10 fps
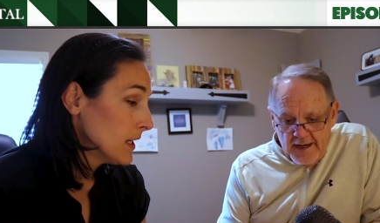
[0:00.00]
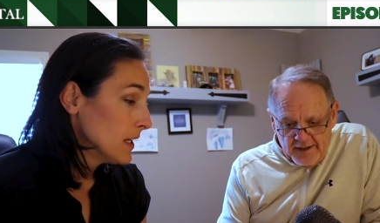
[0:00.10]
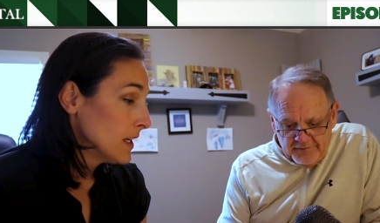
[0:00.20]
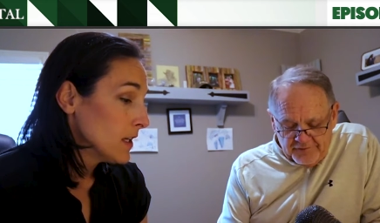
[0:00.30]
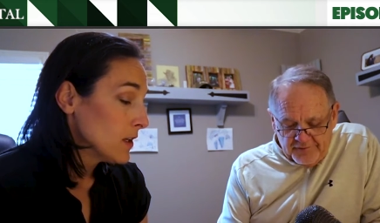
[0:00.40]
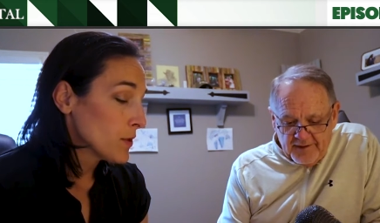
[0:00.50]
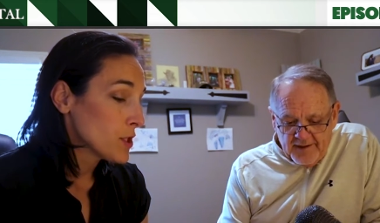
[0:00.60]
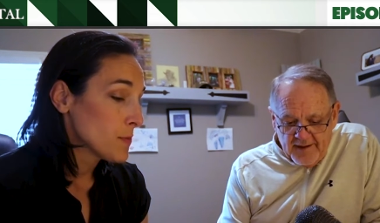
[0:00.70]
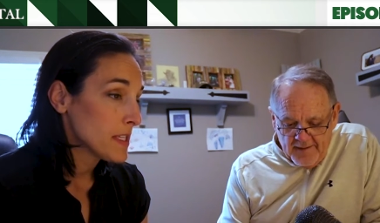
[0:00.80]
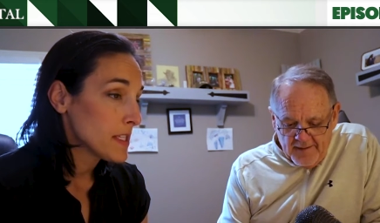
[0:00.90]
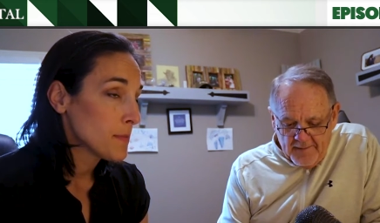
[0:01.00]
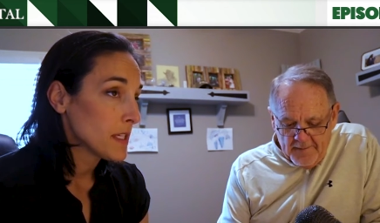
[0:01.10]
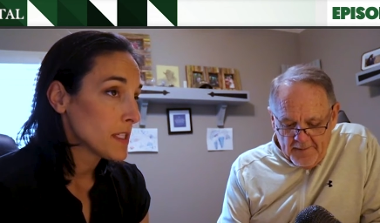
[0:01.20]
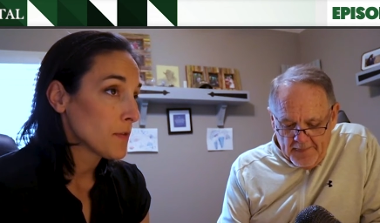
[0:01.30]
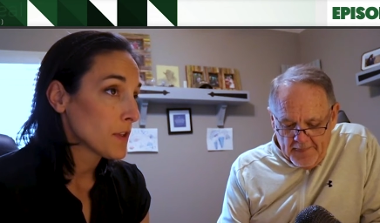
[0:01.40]
Speaker 1: Yes. Which makes a big
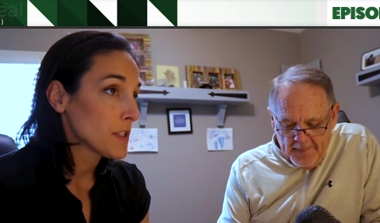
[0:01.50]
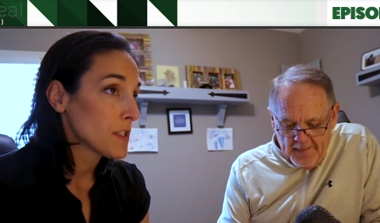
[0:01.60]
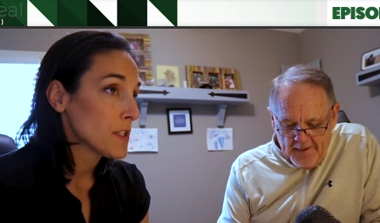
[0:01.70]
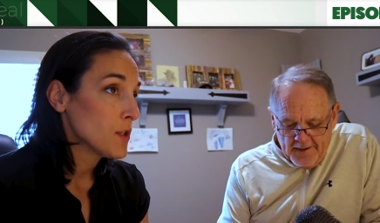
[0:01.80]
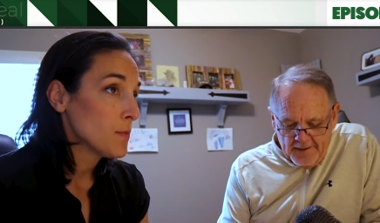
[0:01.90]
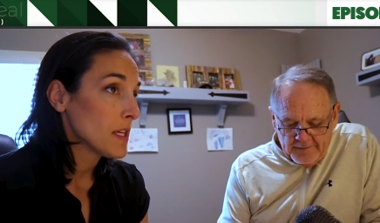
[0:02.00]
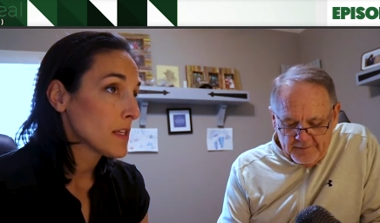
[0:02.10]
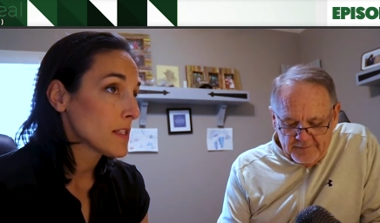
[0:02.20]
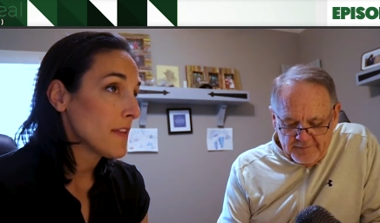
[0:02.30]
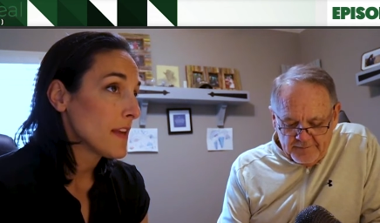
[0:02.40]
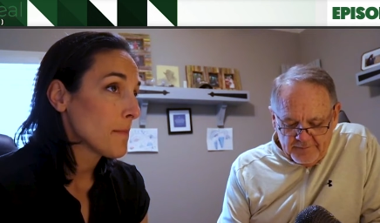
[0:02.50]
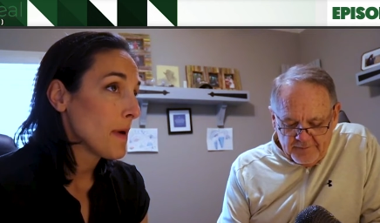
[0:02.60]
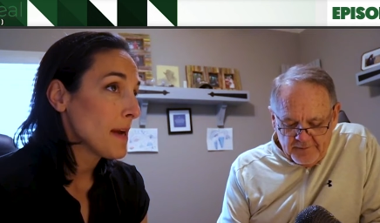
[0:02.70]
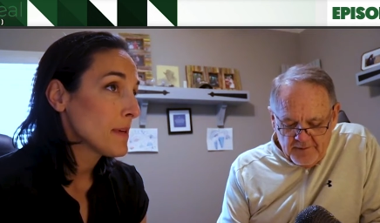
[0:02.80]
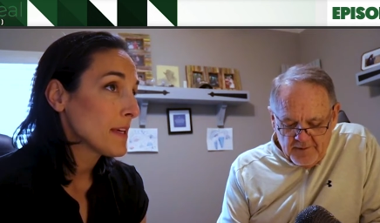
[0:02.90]
difference too, because I think my
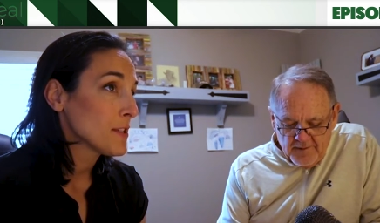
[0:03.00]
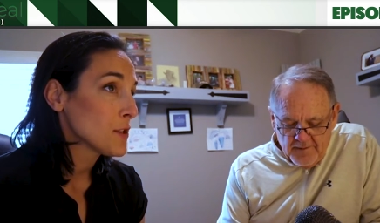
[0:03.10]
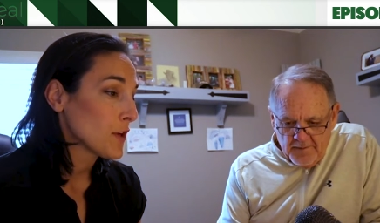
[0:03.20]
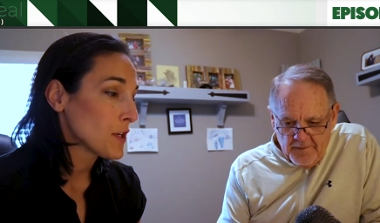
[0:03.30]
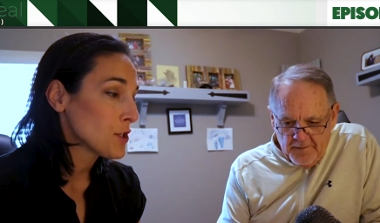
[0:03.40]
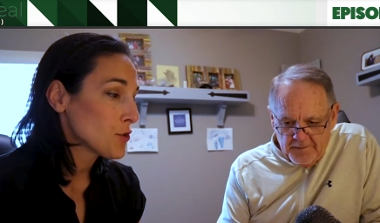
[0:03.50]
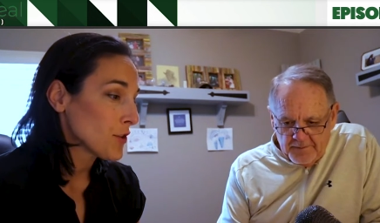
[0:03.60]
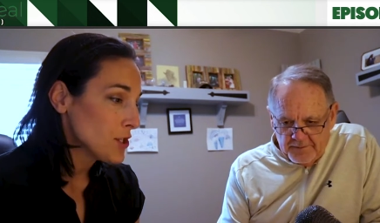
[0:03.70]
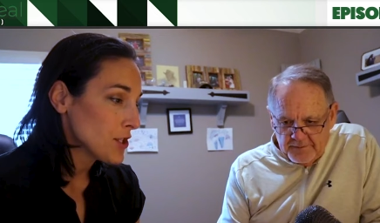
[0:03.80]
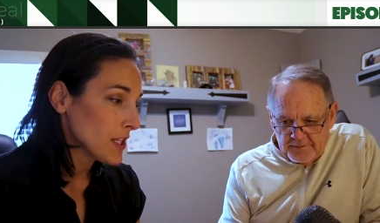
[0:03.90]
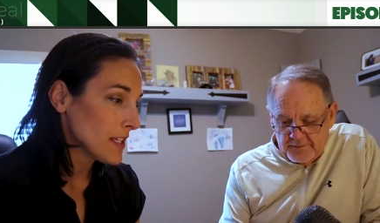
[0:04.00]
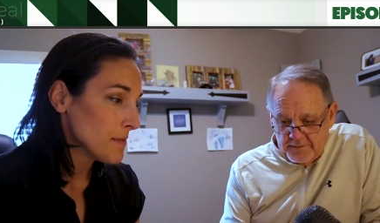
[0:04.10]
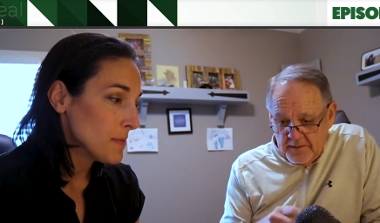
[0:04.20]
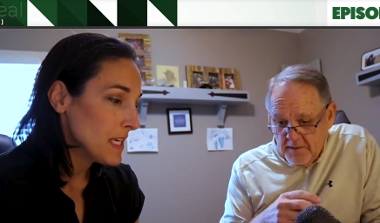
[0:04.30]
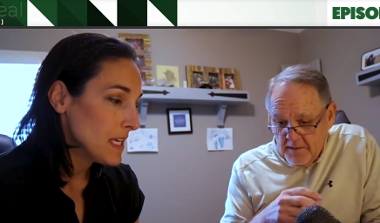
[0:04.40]
biggest frustration in
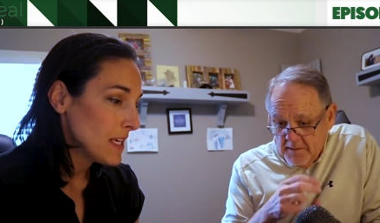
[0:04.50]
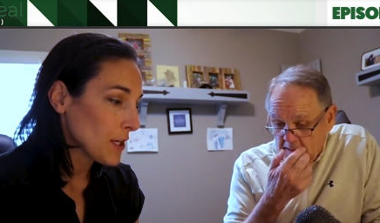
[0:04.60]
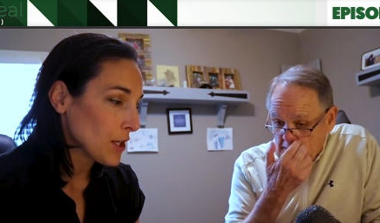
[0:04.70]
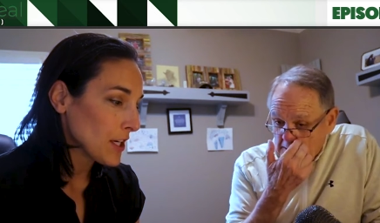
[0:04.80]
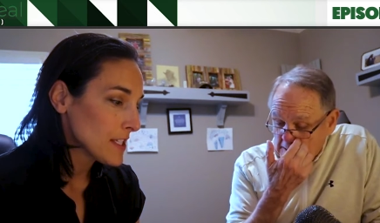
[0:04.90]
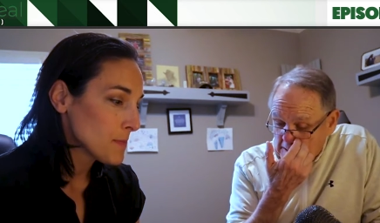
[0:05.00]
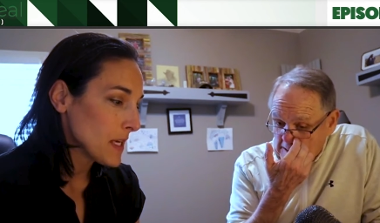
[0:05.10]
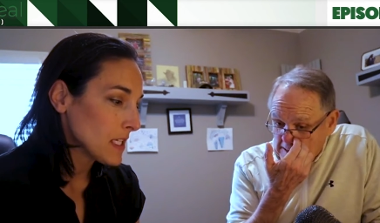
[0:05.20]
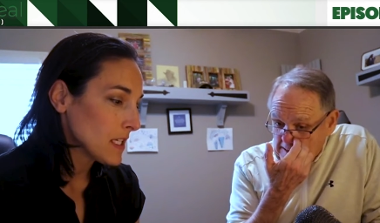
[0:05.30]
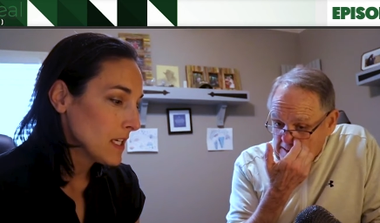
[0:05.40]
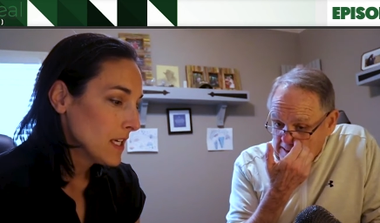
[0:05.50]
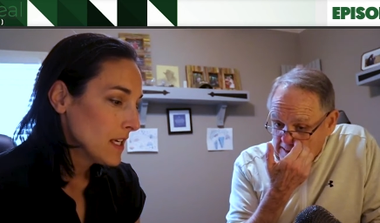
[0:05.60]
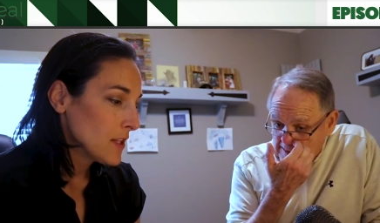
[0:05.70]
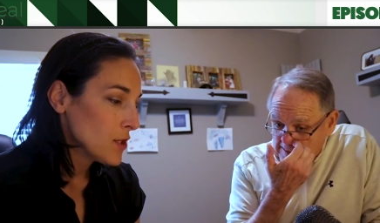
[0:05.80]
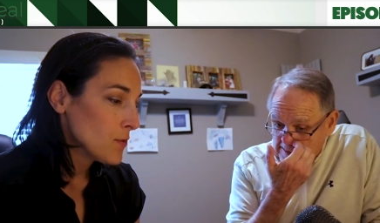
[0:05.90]
being here has been that
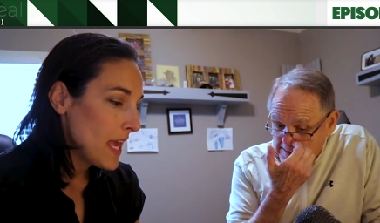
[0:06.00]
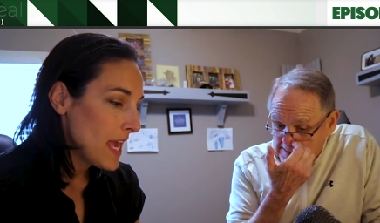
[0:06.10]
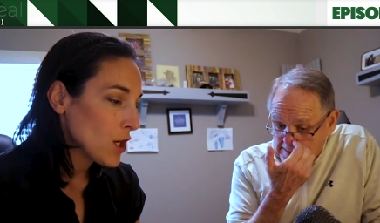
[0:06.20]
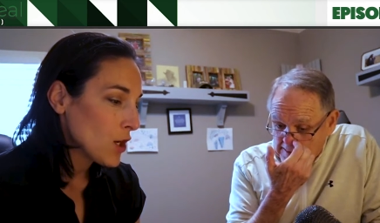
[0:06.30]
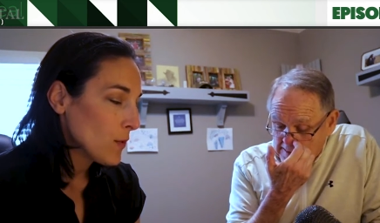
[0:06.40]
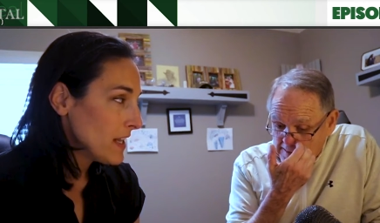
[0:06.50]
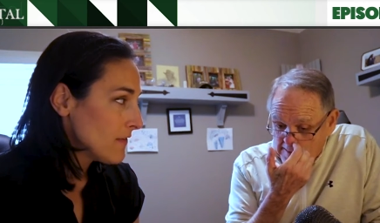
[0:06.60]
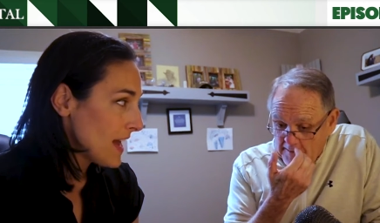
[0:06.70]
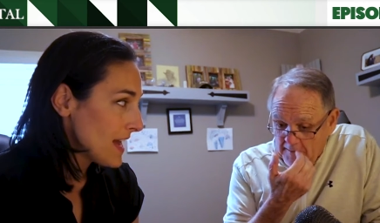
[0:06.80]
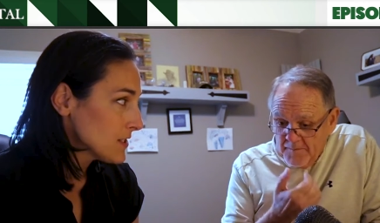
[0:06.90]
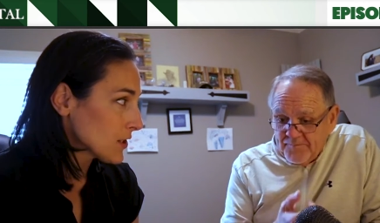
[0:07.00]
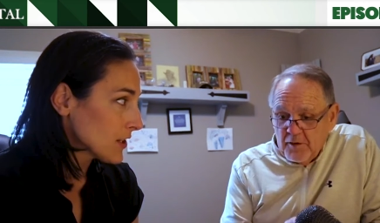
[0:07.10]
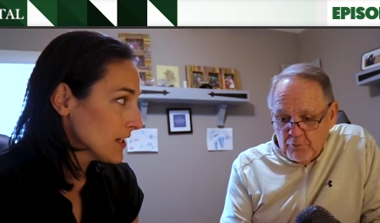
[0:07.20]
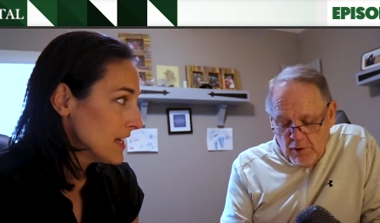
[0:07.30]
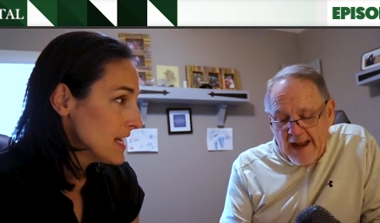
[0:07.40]
you can't go any faster.
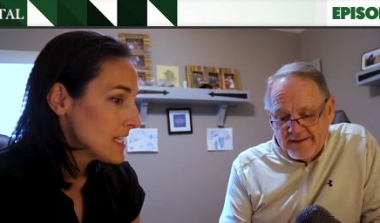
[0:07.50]
Right.